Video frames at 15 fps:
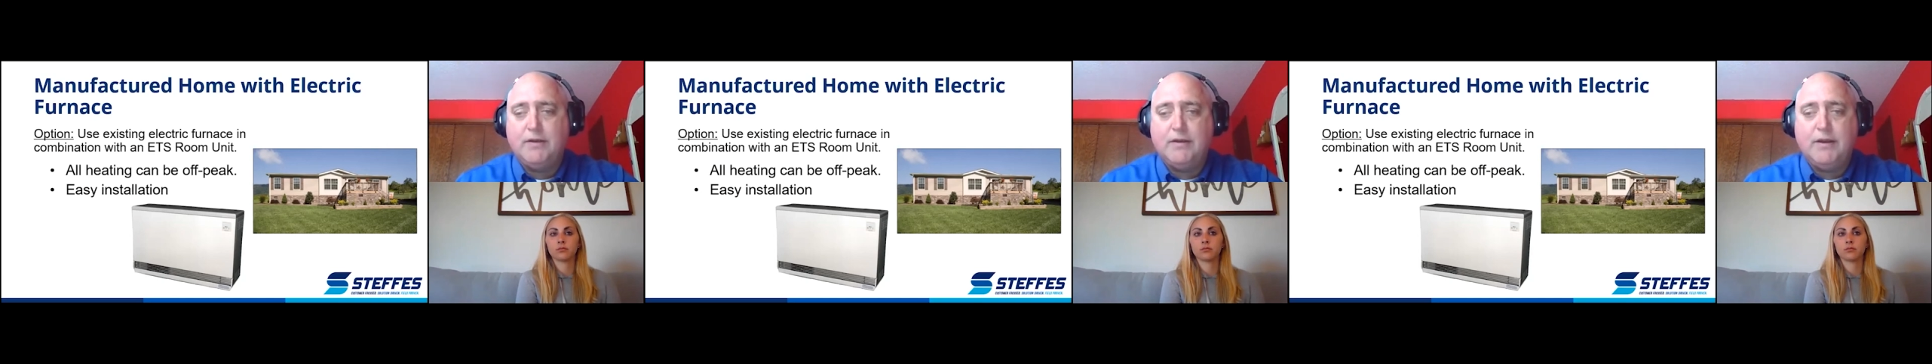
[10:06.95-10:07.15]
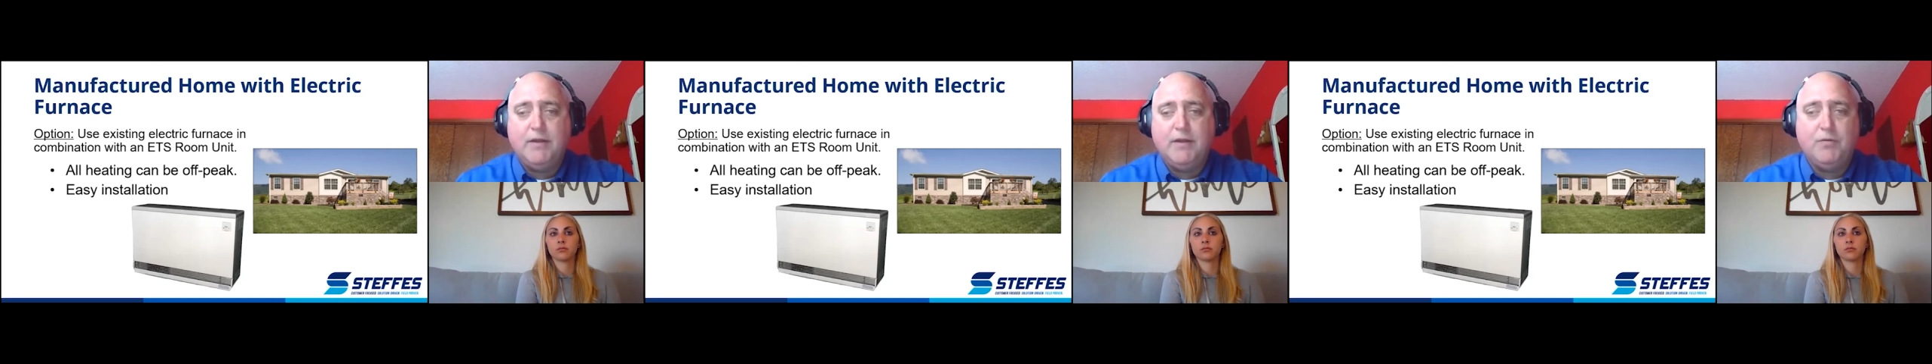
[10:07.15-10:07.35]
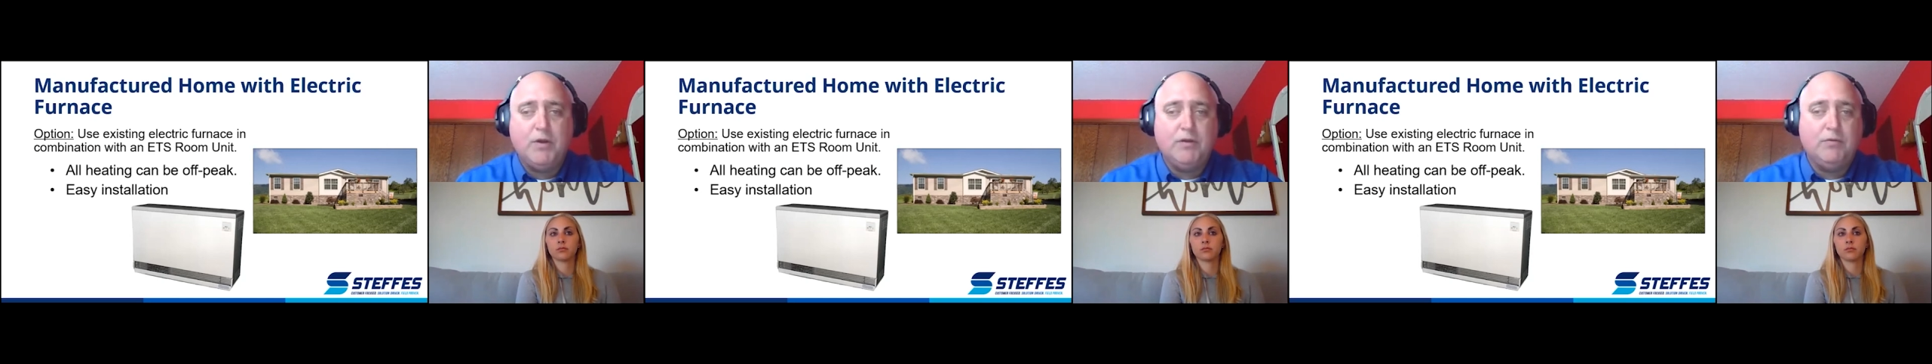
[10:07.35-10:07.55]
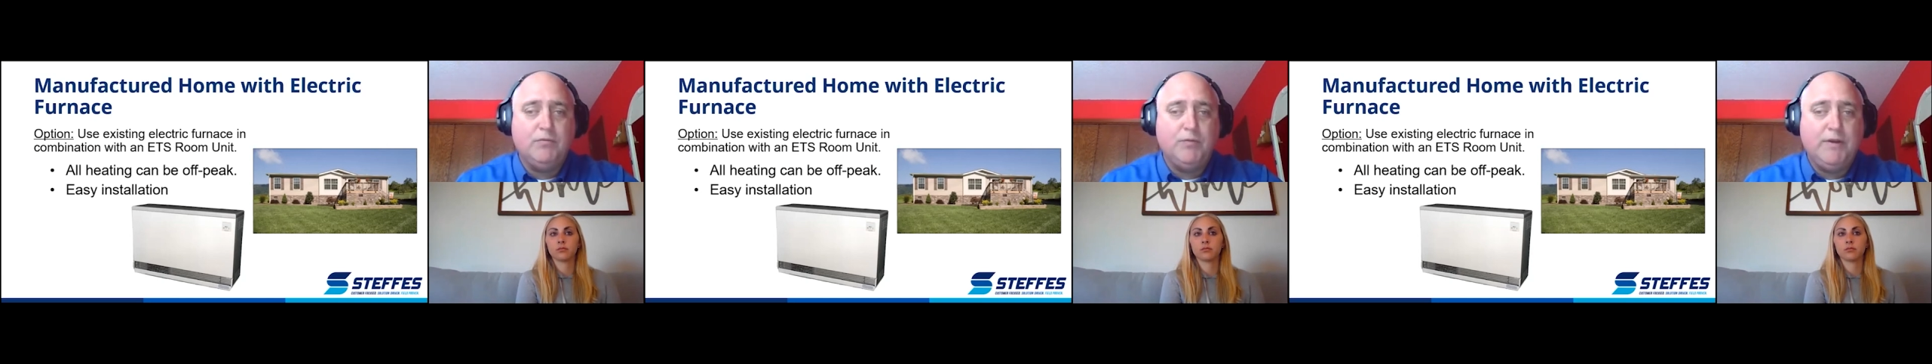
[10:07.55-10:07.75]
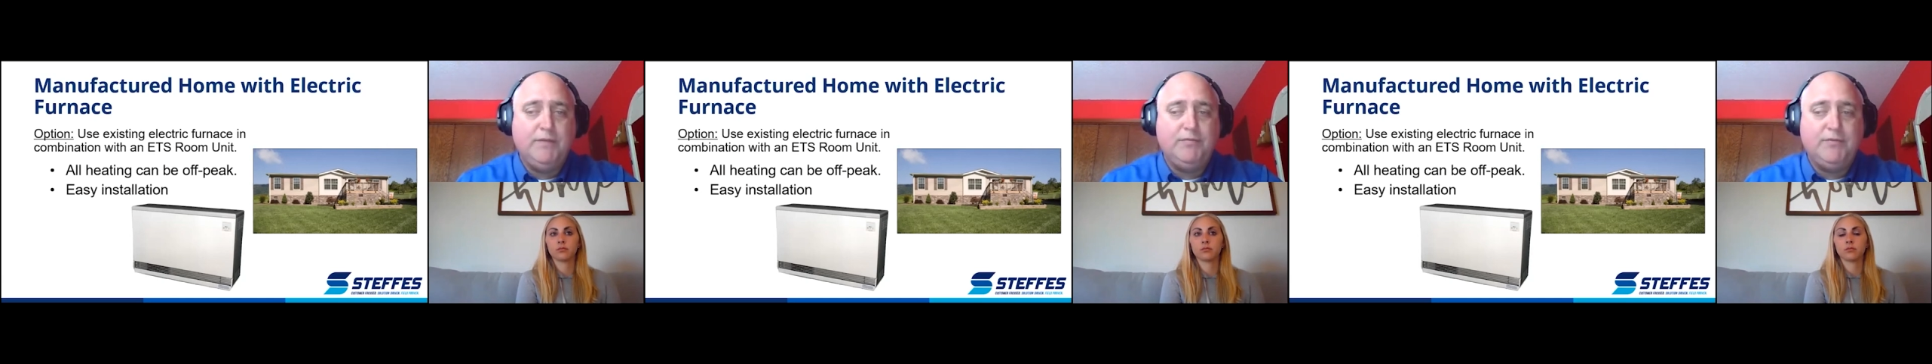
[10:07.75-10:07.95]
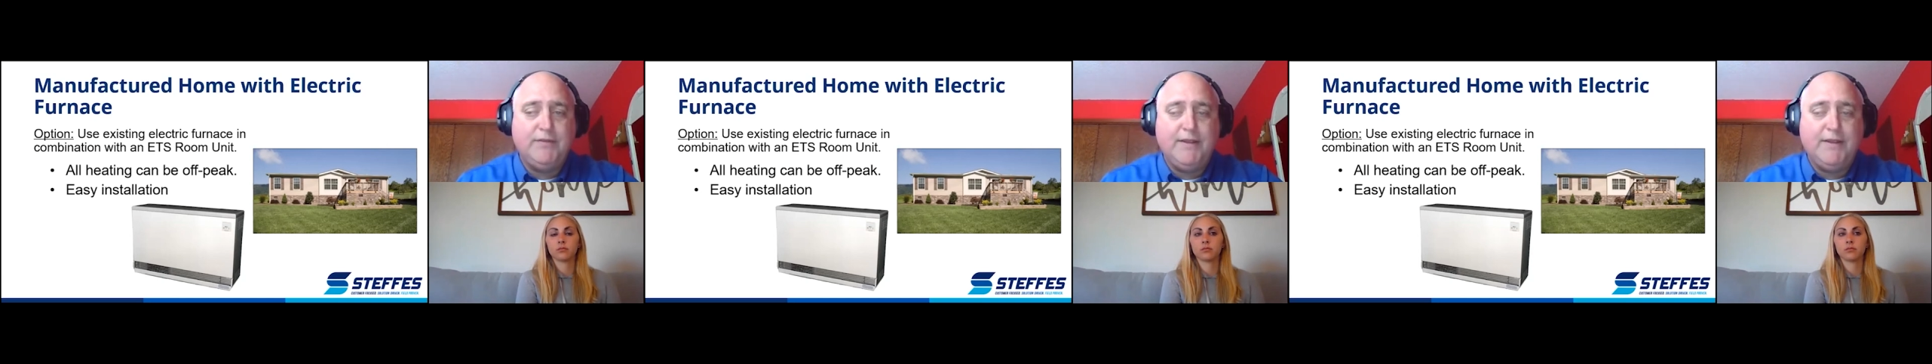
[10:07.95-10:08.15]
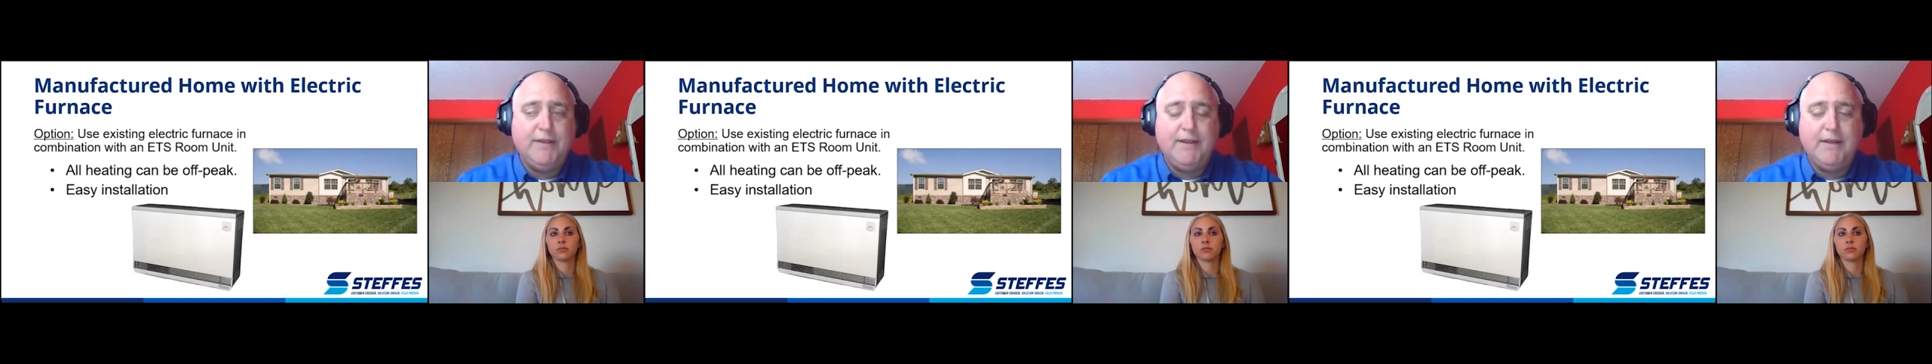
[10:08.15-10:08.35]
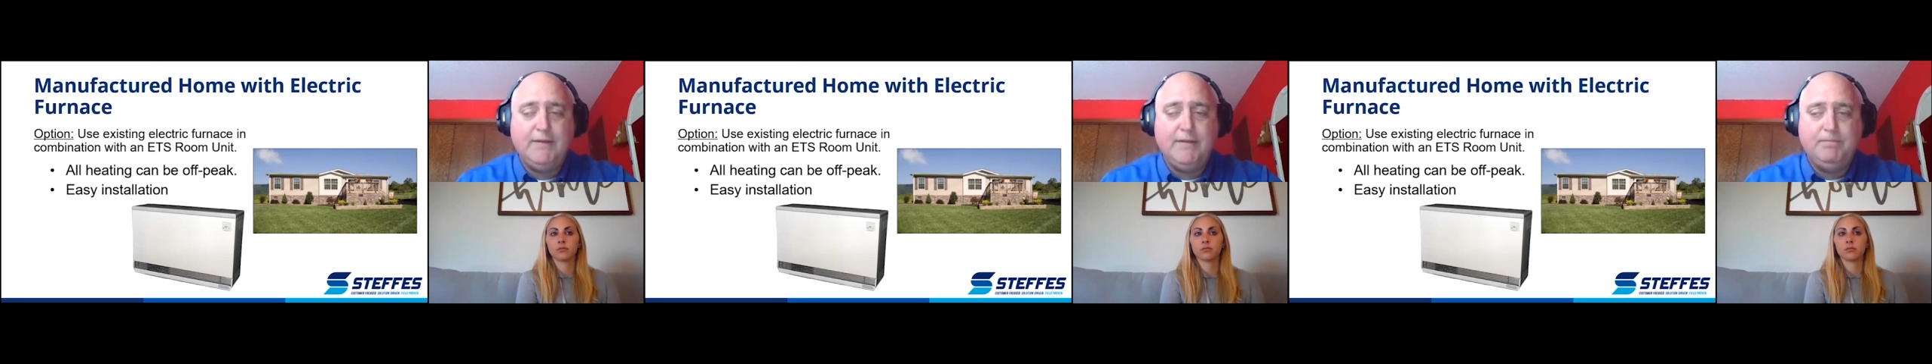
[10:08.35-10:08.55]
And what we've seen
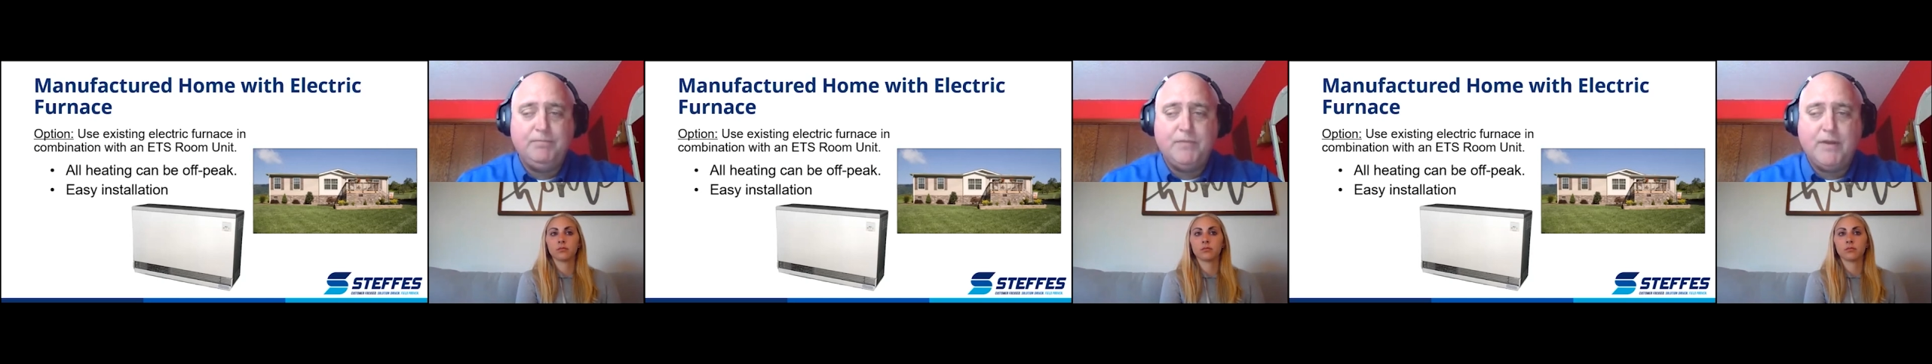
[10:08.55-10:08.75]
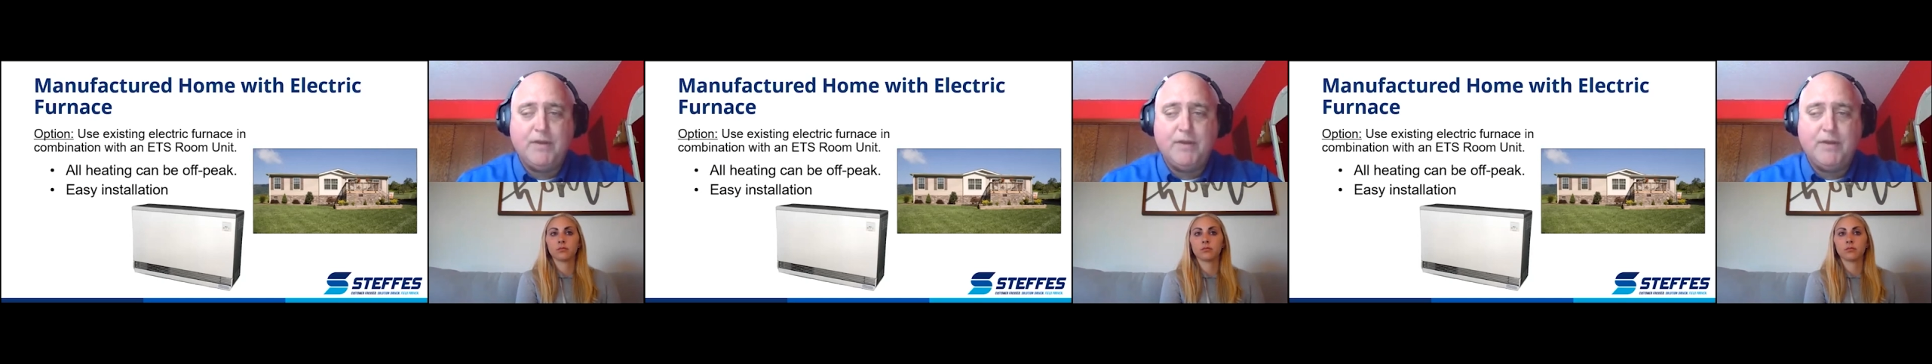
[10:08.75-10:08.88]
on